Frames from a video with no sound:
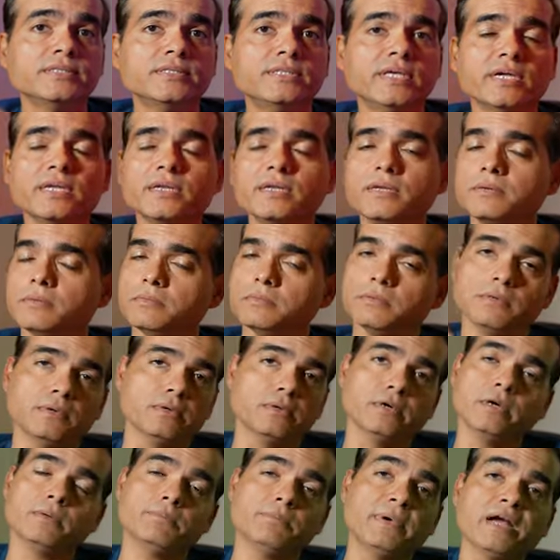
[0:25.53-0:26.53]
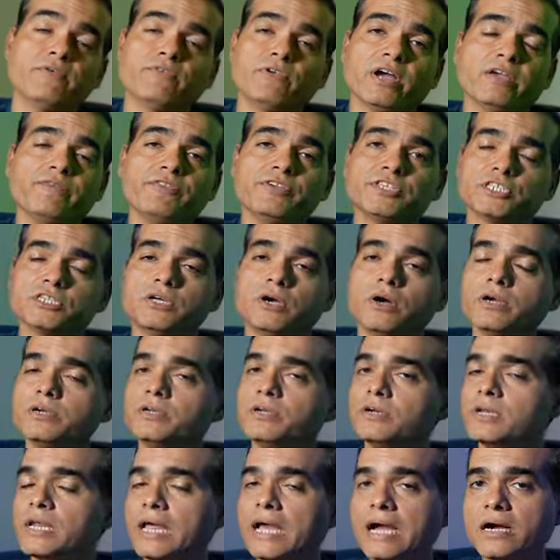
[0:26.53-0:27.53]
Then my wife is a
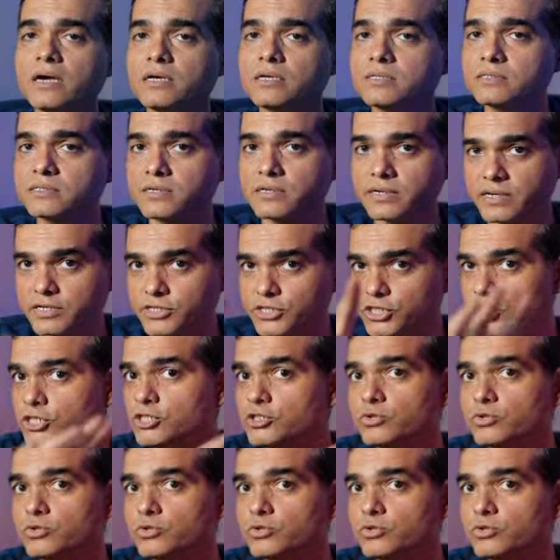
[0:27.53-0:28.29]
doctor and I asked her and she